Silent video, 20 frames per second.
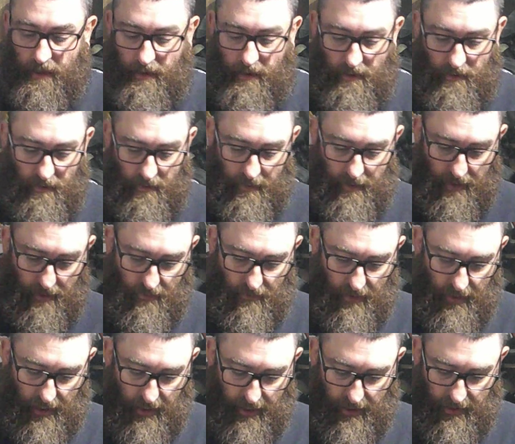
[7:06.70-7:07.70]
know what I mean? It
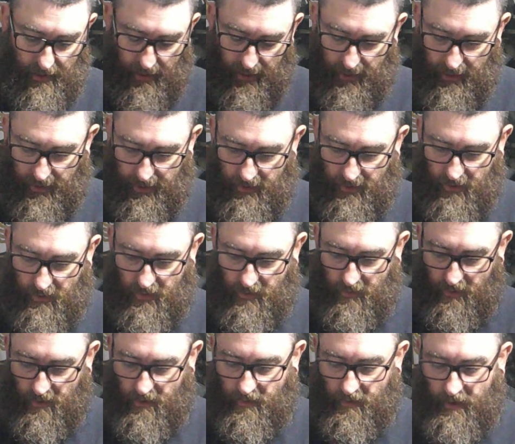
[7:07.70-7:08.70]
really is handy to just
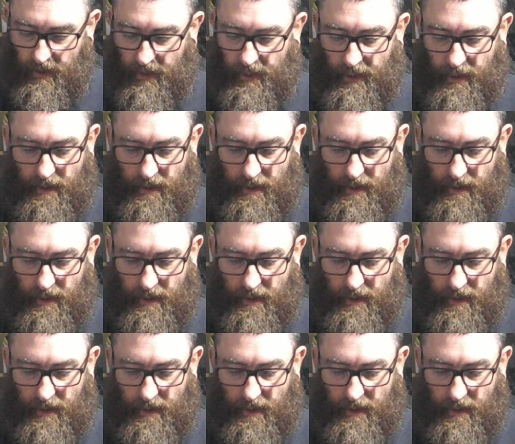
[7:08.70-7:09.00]
work with. Like,